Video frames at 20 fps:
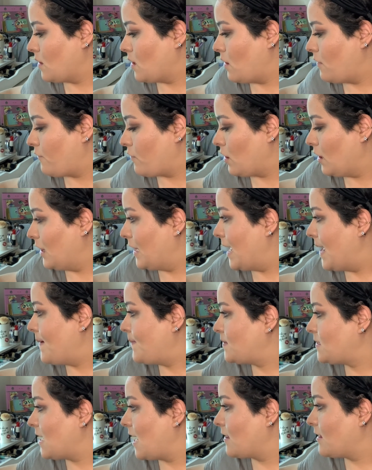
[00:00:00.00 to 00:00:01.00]
For
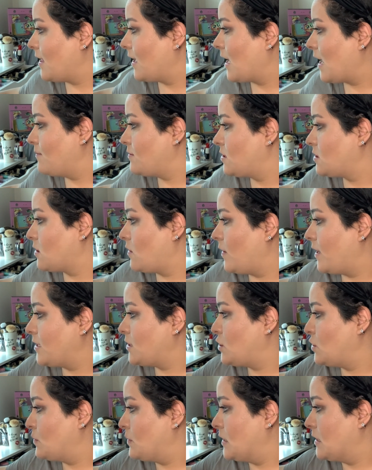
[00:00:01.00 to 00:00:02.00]
lips, I think I'm just going
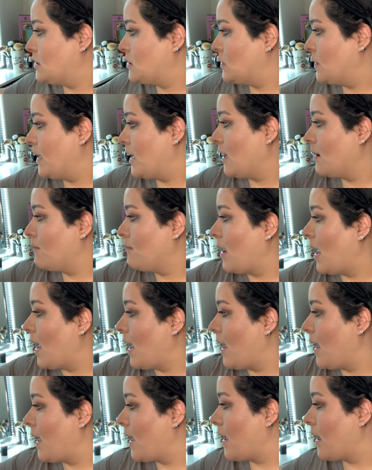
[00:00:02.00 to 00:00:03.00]
to be doing
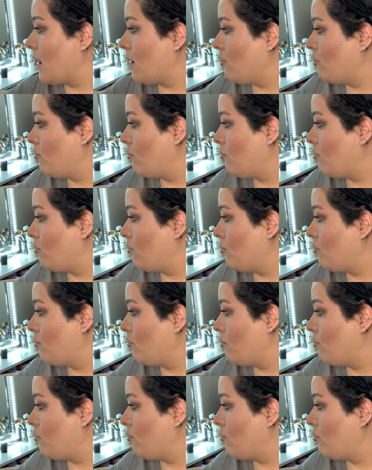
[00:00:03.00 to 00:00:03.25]
I